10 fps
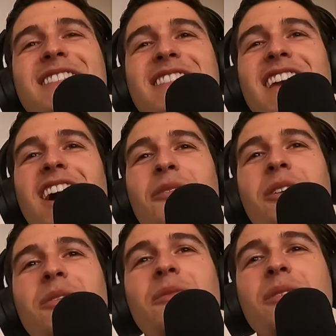yeah,
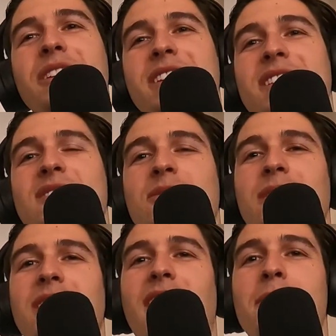
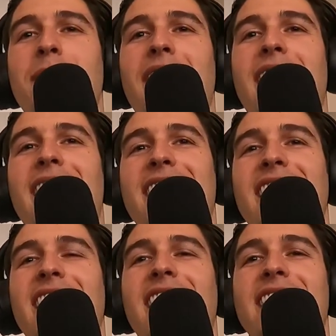we got back,
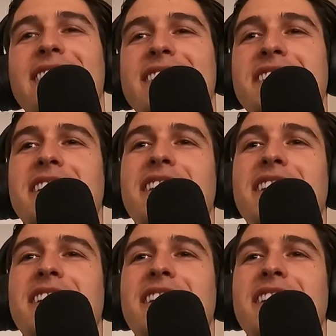and